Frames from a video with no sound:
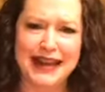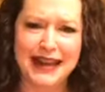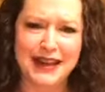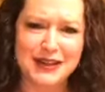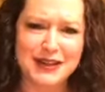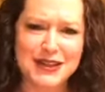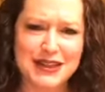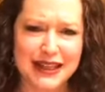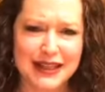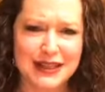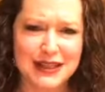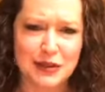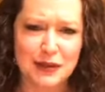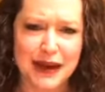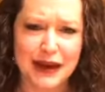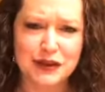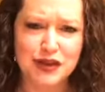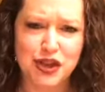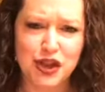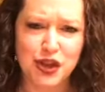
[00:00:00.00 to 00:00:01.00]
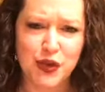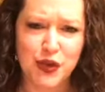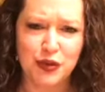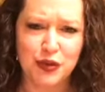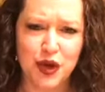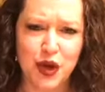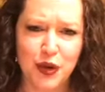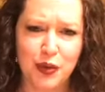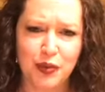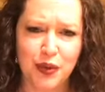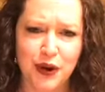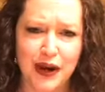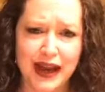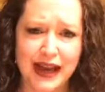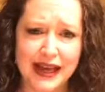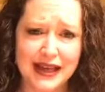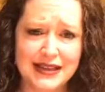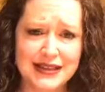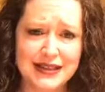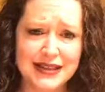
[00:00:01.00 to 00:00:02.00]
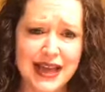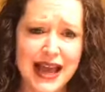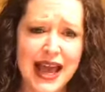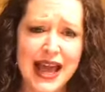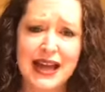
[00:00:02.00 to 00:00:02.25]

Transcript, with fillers: else thinks about you and your praise,